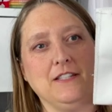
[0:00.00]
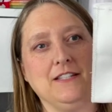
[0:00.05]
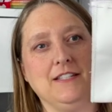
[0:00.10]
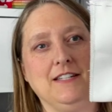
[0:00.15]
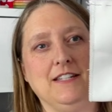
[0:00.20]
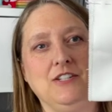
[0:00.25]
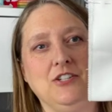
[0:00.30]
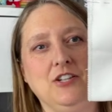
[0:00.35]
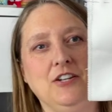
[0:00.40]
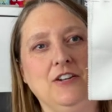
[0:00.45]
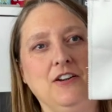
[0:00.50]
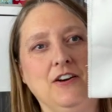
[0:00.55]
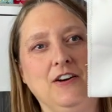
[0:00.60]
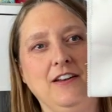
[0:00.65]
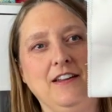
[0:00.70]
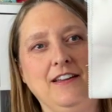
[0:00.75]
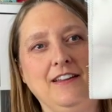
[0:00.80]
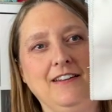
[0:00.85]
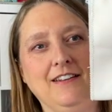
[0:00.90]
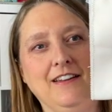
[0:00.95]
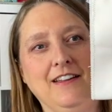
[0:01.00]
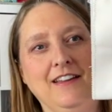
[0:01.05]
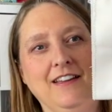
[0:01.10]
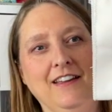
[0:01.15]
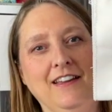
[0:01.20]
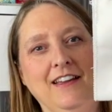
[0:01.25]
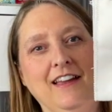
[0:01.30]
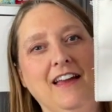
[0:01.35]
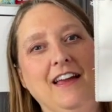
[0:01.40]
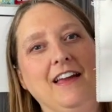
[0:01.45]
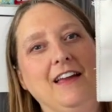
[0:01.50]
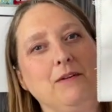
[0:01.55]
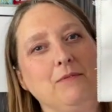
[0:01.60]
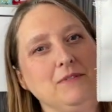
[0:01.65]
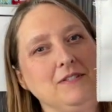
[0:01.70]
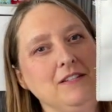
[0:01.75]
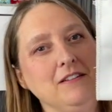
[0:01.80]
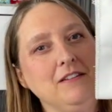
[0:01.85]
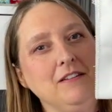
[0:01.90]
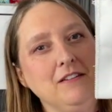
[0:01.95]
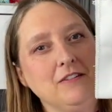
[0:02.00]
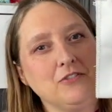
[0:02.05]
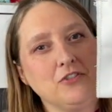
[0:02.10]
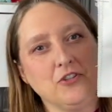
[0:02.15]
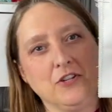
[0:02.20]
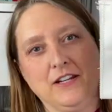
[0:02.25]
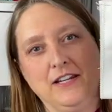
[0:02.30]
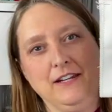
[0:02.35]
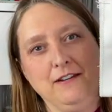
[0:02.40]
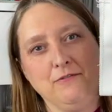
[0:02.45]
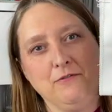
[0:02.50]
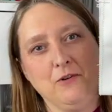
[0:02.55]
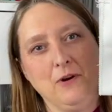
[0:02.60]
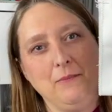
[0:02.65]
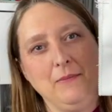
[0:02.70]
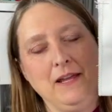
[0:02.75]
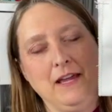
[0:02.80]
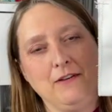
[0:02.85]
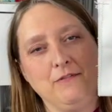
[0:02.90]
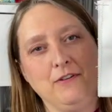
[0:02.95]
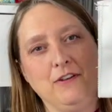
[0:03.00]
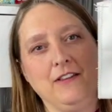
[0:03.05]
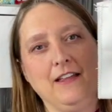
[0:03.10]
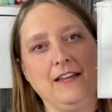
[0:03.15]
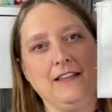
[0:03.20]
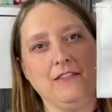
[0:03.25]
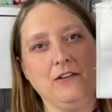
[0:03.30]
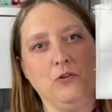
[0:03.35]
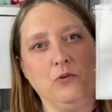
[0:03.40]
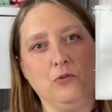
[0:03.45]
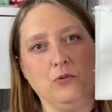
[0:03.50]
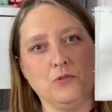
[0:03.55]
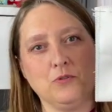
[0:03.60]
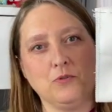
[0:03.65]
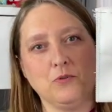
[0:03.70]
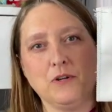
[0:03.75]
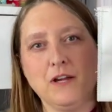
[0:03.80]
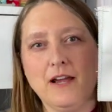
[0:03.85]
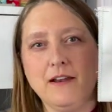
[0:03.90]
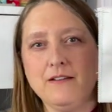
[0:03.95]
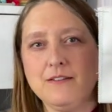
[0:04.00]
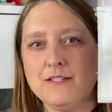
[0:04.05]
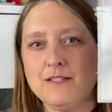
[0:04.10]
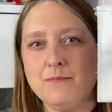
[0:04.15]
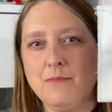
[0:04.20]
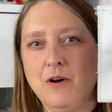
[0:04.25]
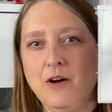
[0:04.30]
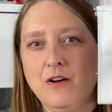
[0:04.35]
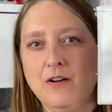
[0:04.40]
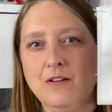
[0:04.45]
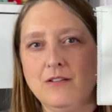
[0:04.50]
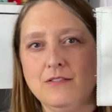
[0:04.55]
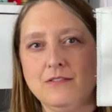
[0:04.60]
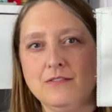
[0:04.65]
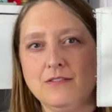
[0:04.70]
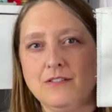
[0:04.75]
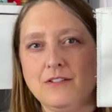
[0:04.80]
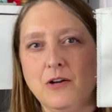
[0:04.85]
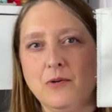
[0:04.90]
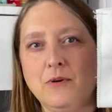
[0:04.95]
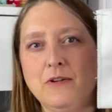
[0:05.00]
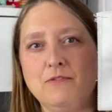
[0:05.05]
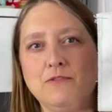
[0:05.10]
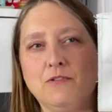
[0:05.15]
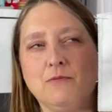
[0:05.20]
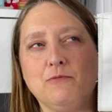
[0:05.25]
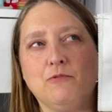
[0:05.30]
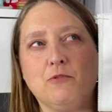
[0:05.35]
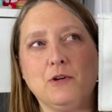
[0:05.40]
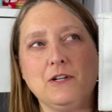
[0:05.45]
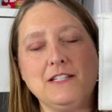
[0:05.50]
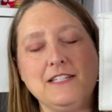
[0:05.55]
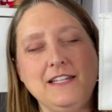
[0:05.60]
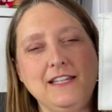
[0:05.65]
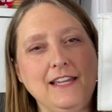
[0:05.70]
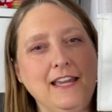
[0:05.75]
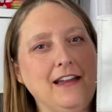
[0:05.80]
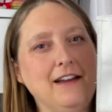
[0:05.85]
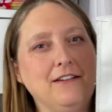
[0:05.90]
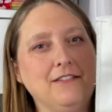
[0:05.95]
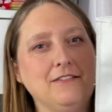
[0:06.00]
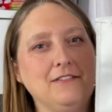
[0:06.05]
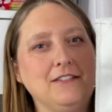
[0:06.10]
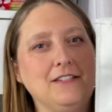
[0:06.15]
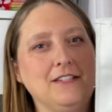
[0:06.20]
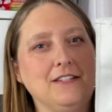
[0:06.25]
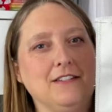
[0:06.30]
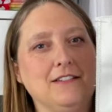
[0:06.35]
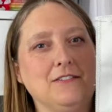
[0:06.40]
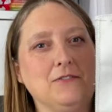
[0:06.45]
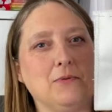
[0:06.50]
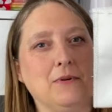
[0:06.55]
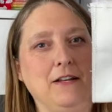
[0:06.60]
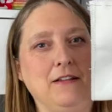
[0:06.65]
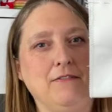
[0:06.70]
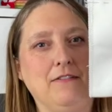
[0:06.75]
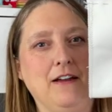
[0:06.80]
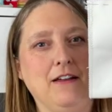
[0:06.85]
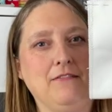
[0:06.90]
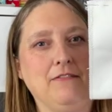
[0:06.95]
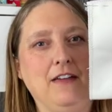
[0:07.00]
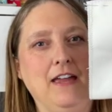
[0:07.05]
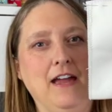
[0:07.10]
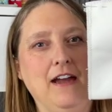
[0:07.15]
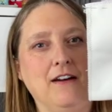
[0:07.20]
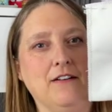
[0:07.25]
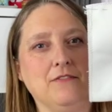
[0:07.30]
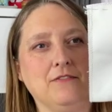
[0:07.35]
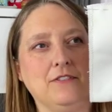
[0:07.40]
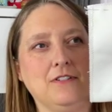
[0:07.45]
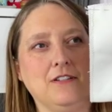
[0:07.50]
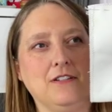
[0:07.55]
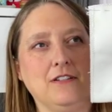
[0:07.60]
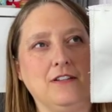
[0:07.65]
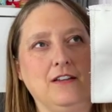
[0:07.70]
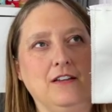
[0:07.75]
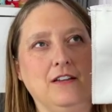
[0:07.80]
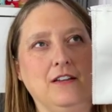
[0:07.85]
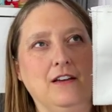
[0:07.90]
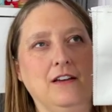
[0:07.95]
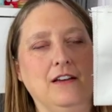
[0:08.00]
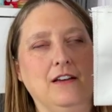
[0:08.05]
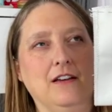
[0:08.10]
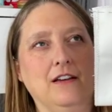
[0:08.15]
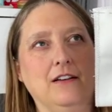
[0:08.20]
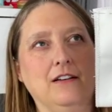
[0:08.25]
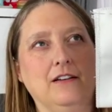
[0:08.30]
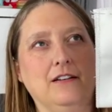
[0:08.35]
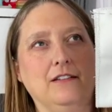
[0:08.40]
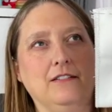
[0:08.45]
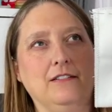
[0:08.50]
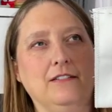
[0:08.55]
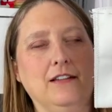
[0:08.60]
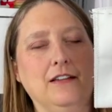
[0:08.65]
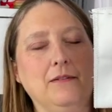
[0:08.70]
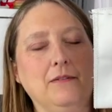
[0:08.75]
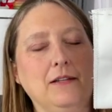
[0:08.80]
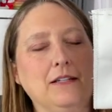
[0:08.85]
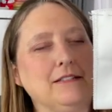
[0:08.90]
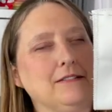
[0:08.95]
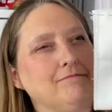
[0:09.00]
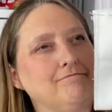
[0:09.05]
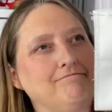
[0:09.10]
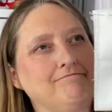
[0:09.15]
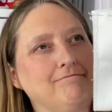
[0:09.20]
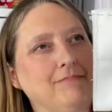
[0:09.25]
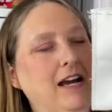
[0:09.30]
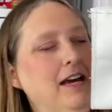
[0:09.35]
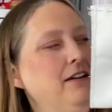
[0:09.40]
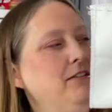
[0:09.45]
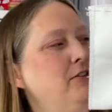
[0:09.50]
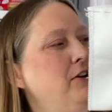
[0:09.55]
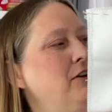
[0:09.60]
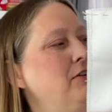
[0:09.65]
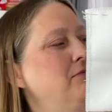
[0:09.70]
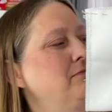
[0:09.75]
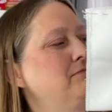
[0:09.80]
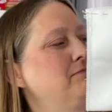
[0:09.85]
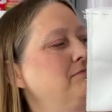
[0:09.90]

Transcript: stitching on it, it was a little tricky for me. I felt like the holes were kind of small, going from 14 count to 25 count, and I don't know.